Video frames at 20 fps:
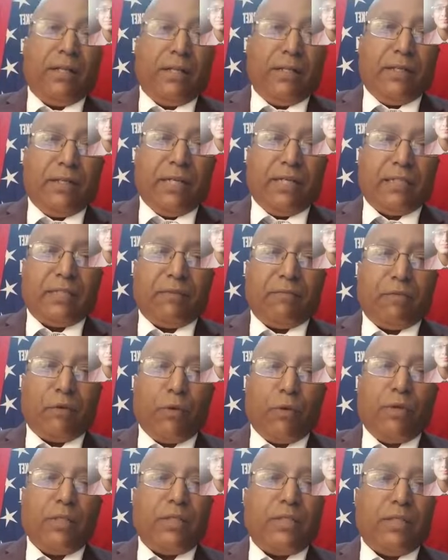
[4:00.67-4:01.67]
test, of
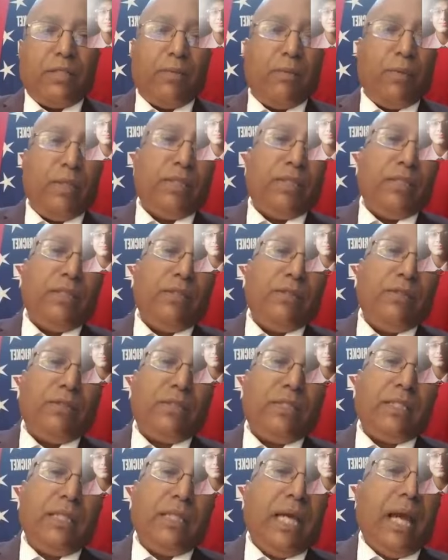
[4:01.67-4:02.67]
course, and what you
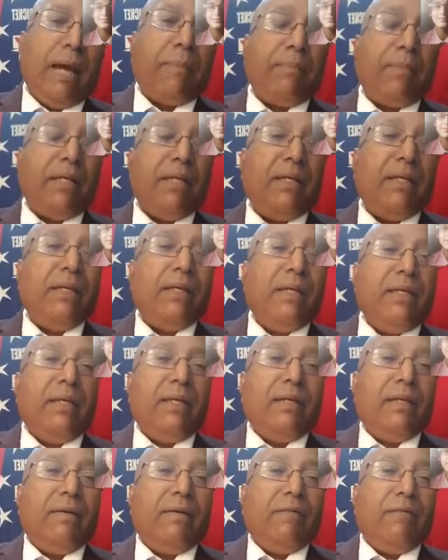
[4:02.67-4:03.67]
see happening
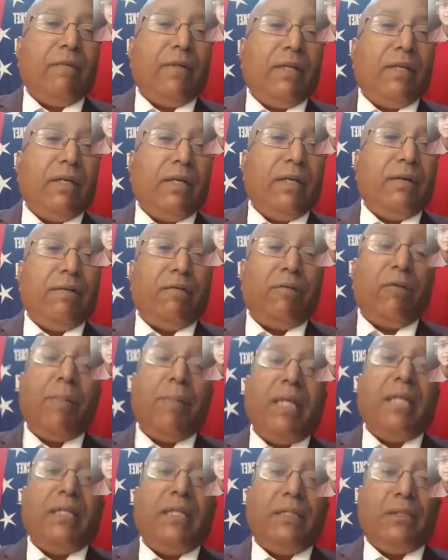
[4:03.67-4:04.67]
for the
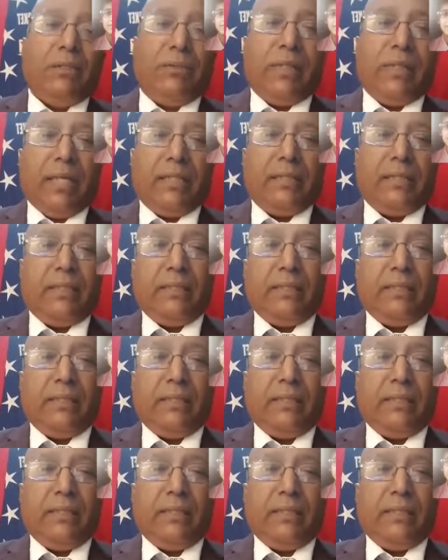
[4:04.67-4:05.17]
remaining two tests.